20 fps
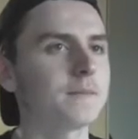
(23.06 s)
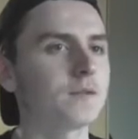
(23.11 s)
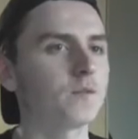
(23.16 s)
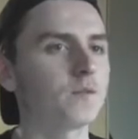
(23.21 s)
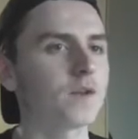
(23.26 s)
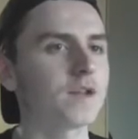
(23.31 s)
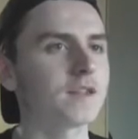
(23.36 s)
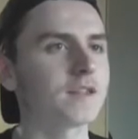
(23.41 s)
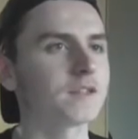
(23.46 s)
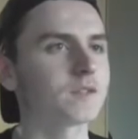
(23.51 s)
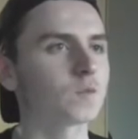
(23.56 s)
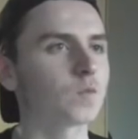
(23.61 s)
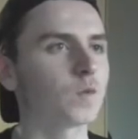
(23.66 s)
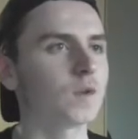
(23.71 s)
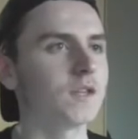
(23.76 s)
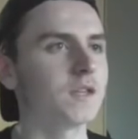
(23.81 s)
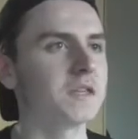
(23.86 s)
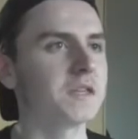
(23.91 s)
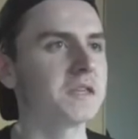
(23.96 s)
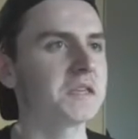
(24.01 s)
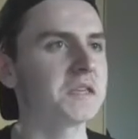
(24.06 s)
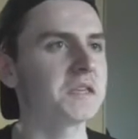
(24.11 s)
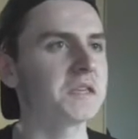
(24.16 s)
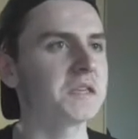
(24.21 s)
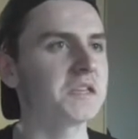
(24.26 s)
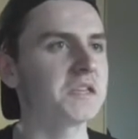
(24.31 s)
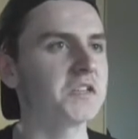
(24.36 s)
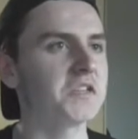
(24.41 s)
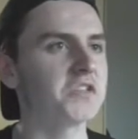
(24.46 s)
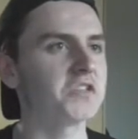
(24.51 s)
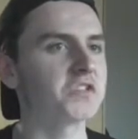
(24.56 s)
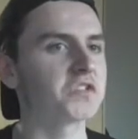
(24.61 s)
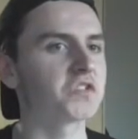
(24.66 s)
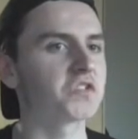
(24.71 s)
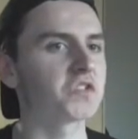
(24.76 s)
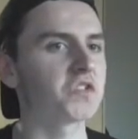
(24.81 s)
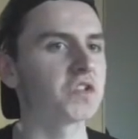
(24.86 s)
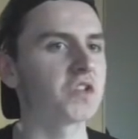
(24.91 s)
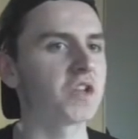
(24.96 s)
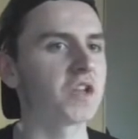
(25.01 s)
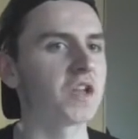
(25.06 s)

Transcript: team of the week this week is